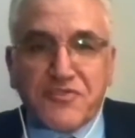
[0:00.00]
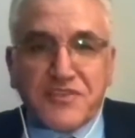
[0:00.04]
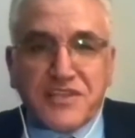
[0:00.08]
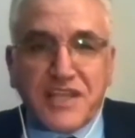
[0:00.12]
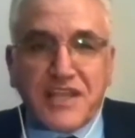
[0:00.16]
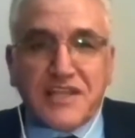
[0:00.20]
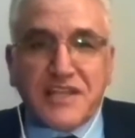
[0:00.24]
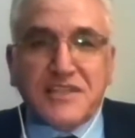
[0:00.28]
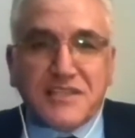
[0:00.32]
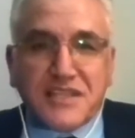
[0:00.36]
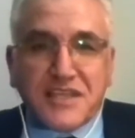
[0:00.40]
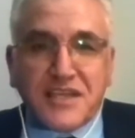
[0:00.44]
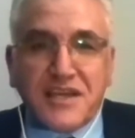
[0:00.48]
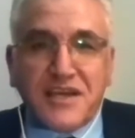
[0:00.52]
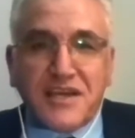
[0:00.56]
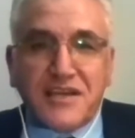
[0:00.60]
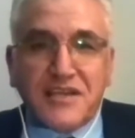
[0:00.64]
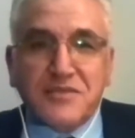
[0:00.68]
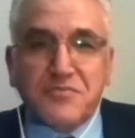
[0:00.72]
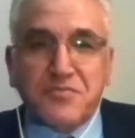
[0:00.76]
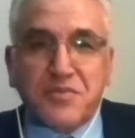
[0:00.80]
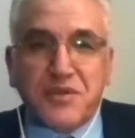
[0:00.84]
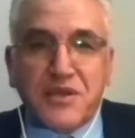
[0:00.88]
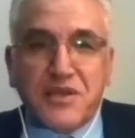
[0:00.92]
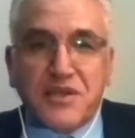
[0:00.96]
Delta
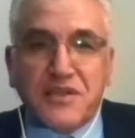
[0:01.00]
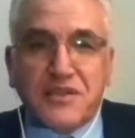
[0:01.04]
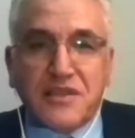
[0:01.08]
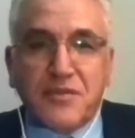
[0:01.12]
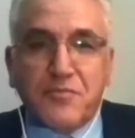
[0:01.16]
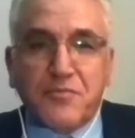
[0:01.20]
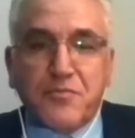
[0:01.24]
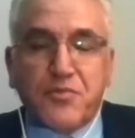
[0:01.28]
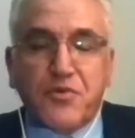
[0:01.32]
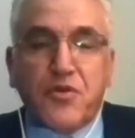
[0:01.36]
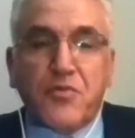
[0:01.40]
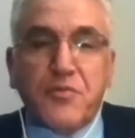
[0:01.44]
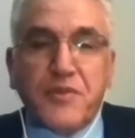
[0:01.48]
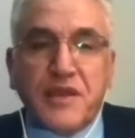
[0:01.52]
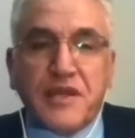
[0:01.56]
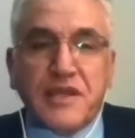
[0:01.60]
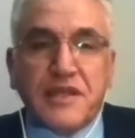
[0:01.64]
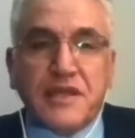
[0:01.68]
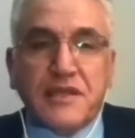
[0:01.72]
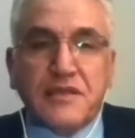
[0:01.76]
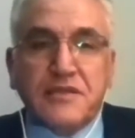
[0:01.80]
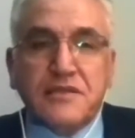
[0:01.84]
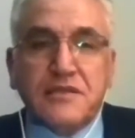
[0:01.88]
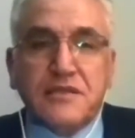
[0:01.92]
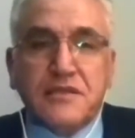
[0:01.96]
and be the
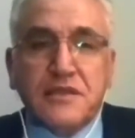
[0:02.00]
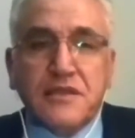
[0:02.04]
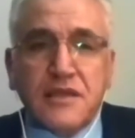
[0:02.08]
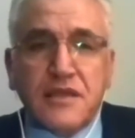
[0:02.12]
prominent